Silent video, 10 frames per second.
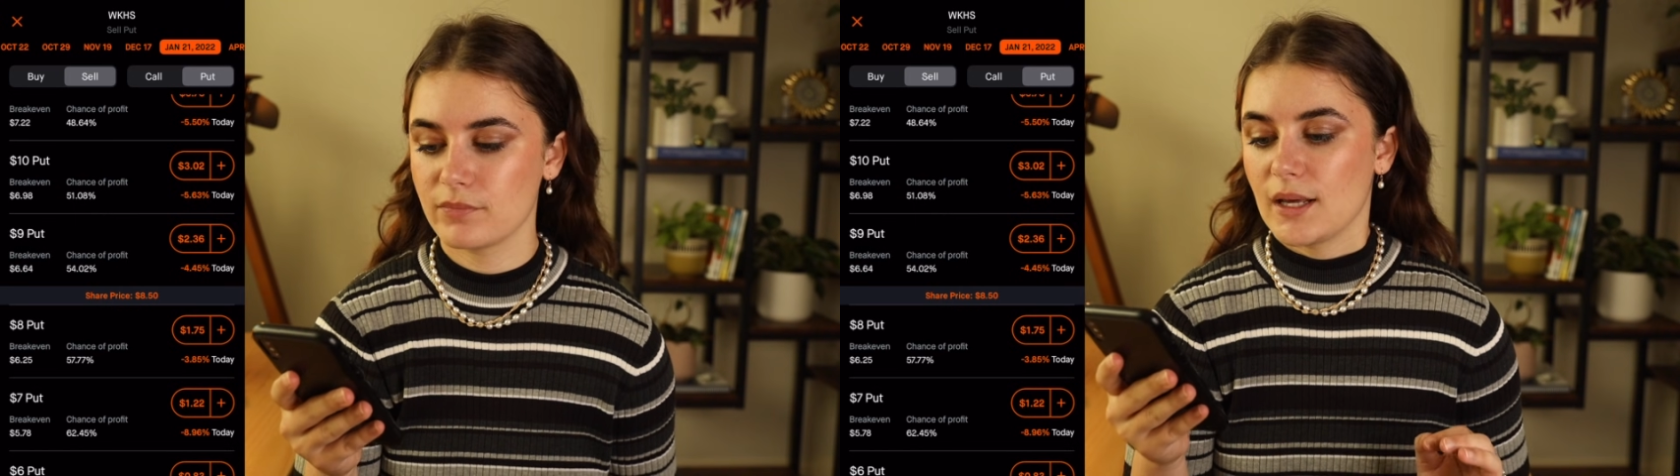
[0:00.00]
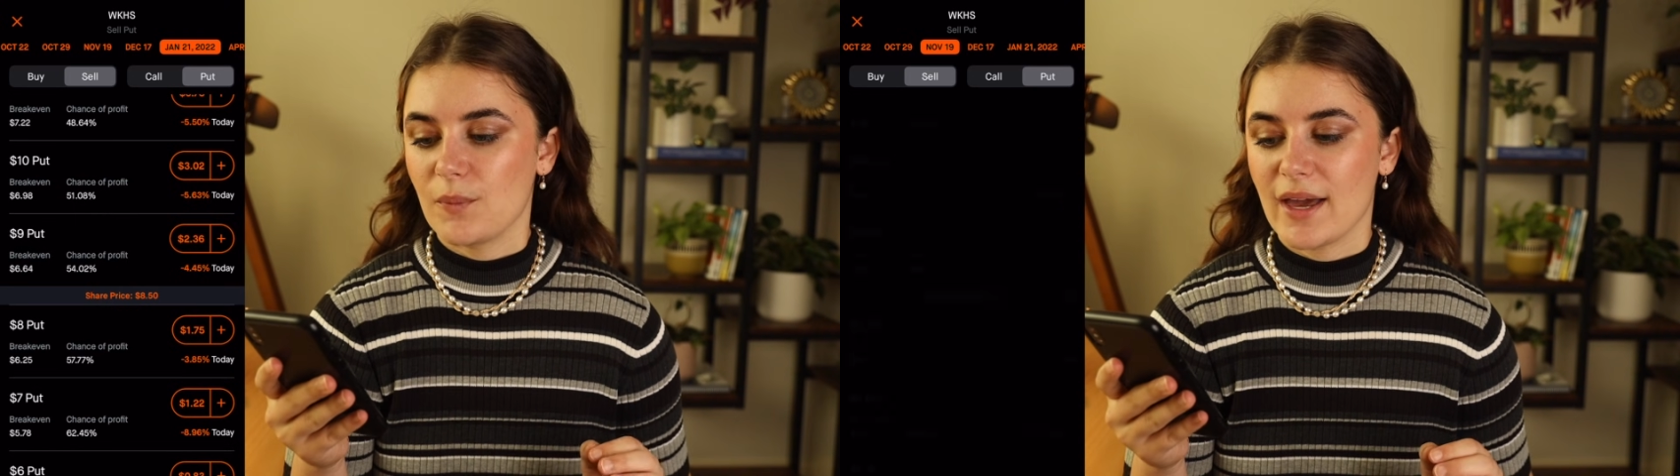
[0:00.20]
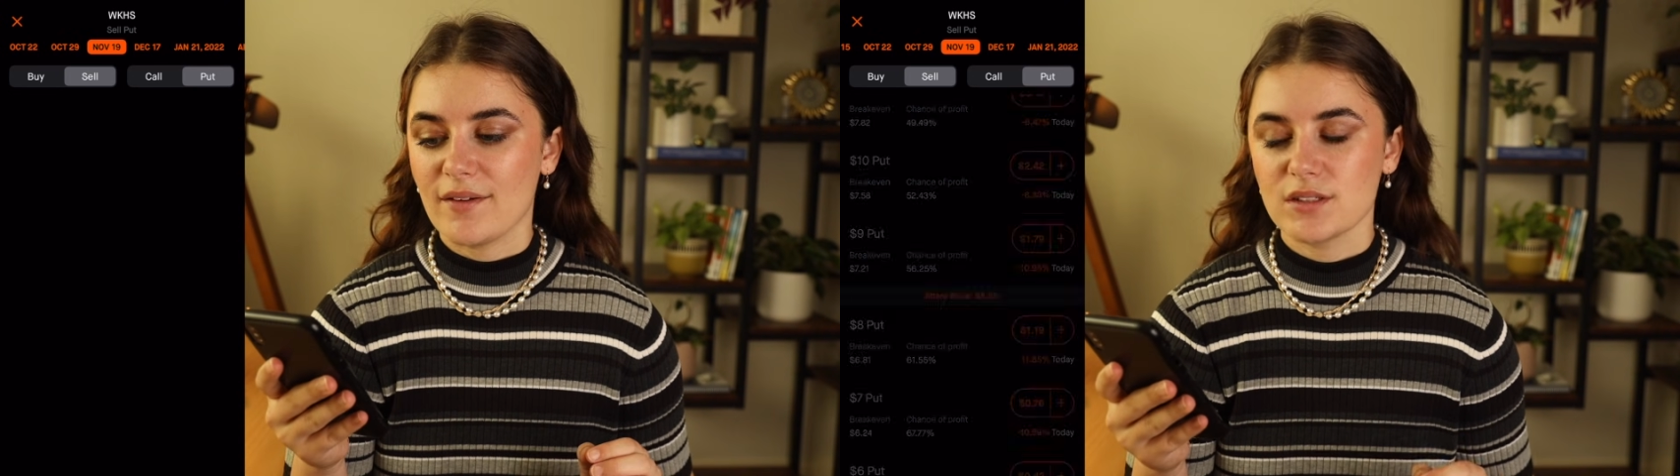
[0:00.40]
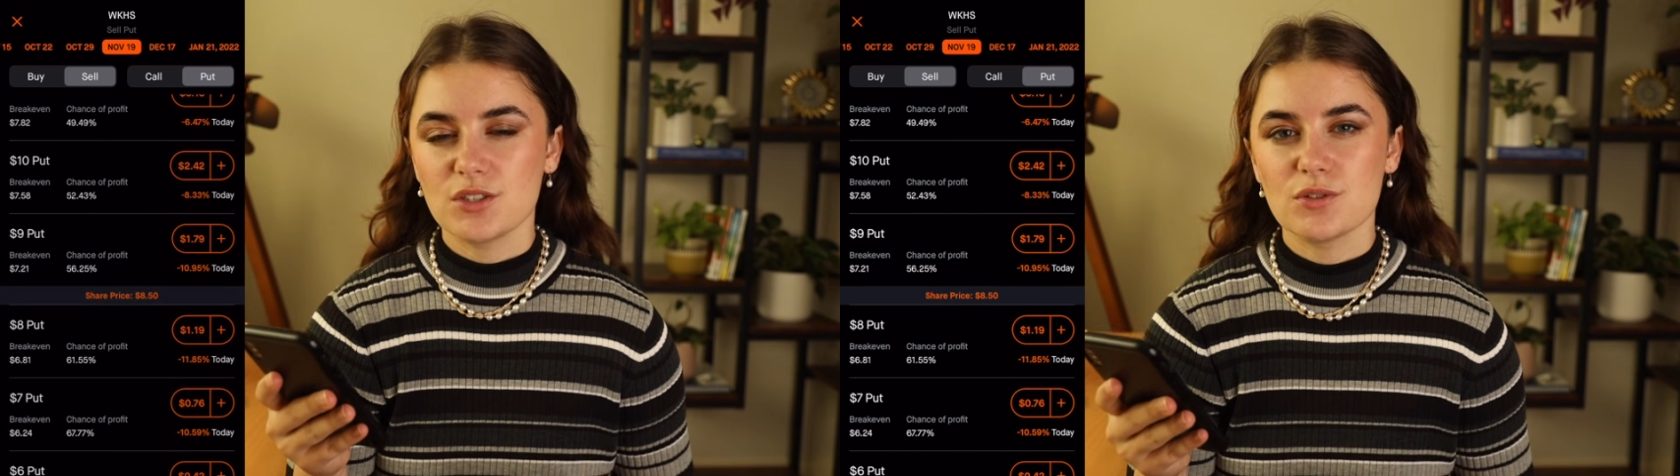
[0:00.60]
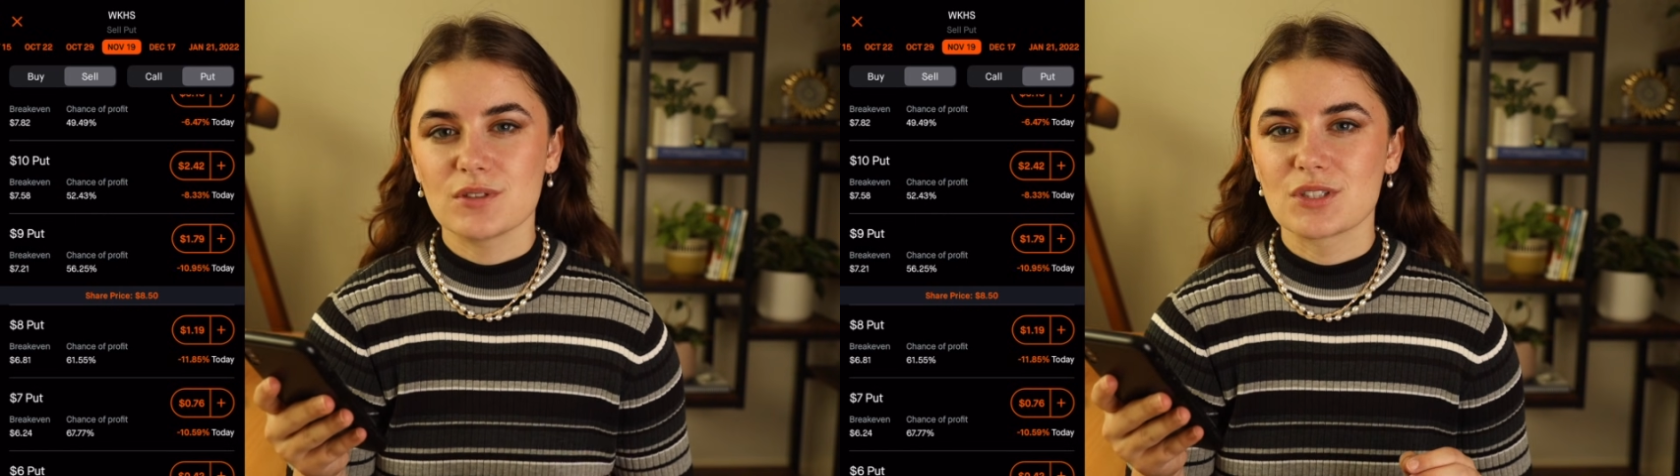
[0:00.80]
Now we have to
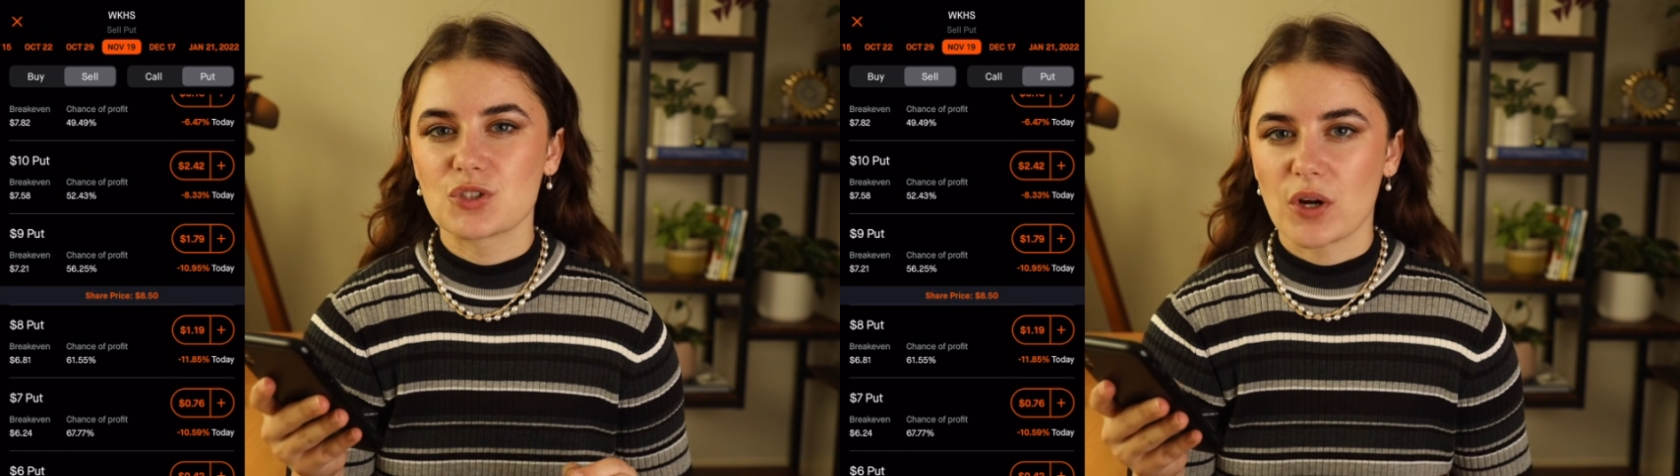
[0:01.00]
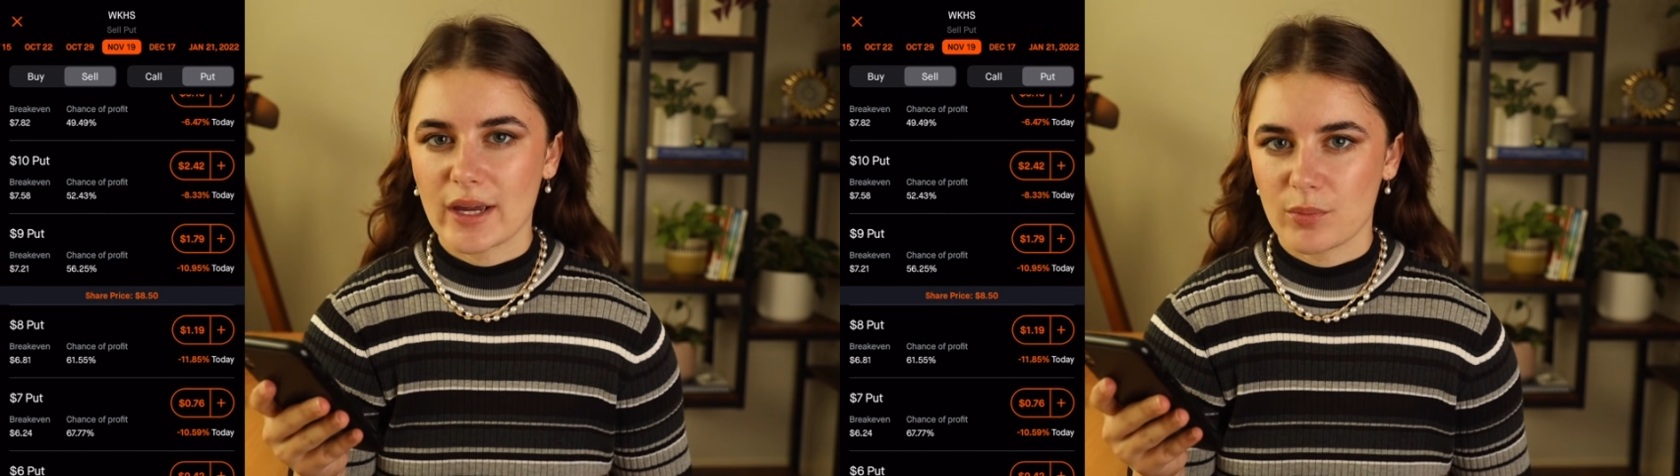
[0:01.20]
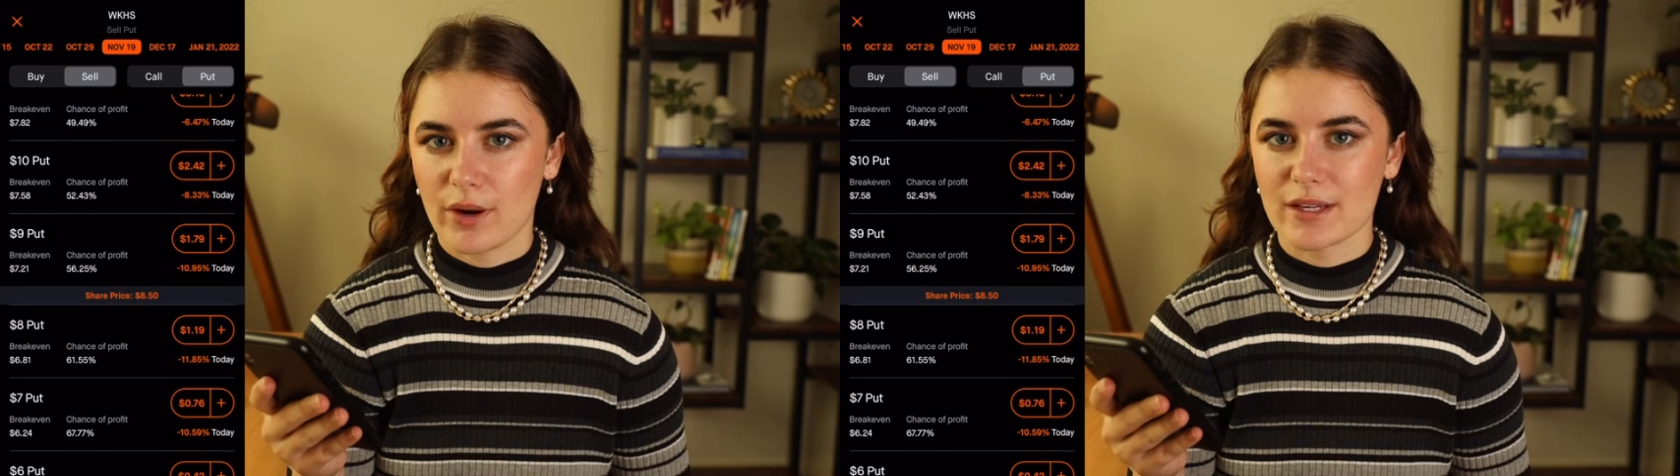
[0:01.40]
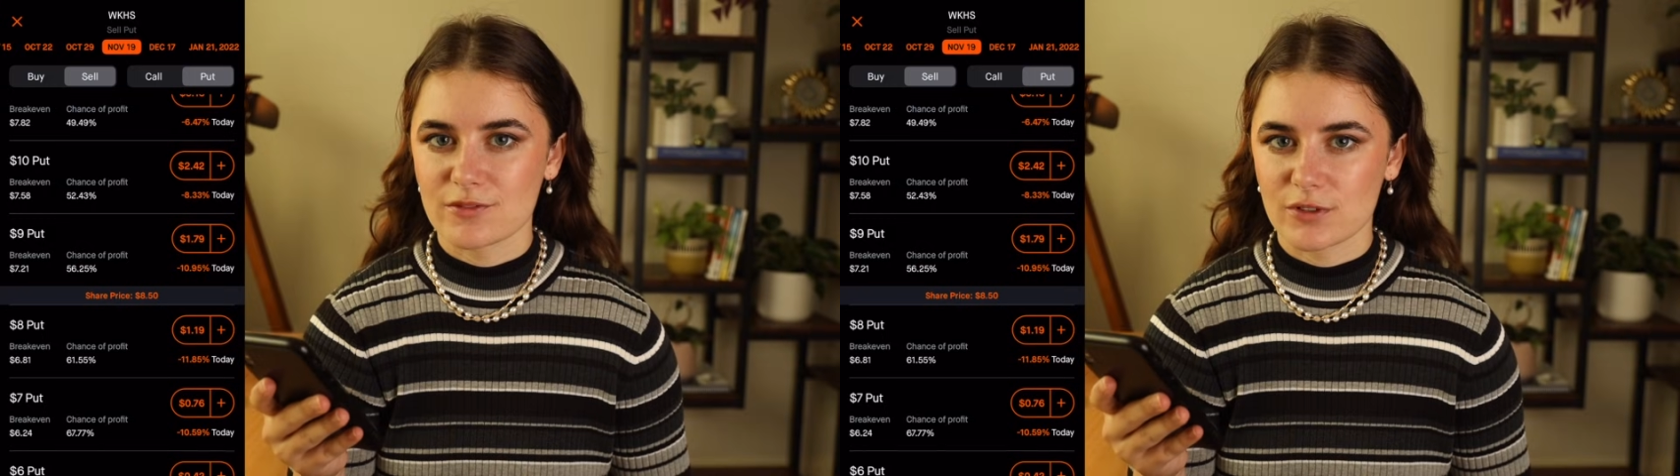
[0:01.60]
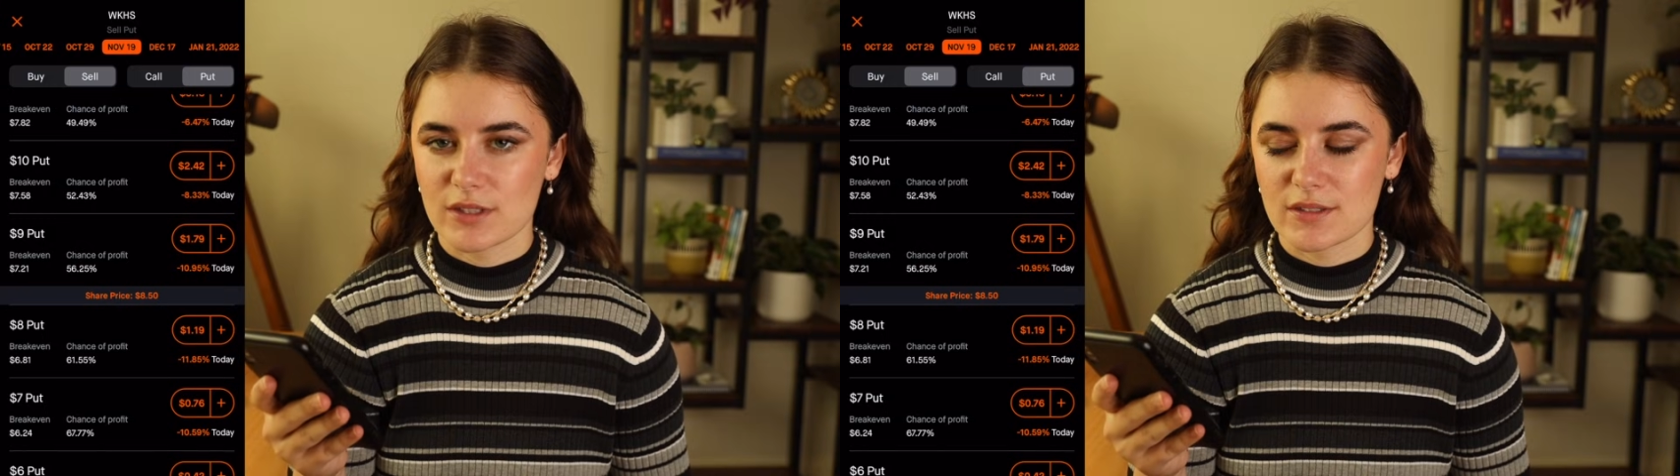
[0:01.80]
choose a strike
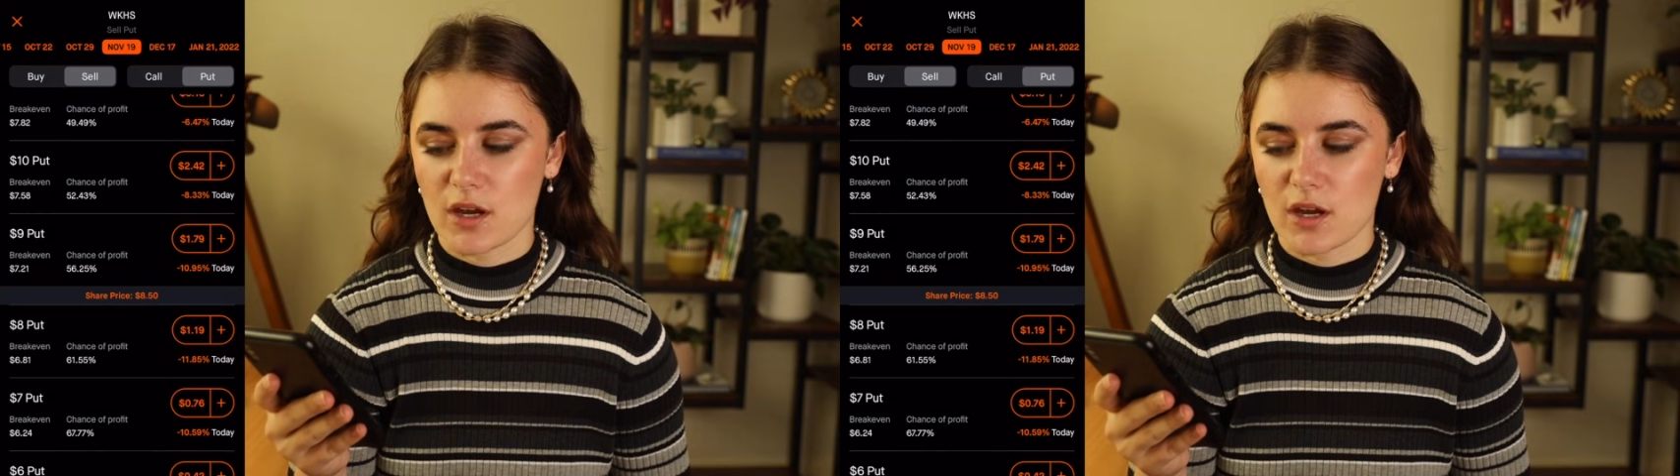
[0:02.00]
price for this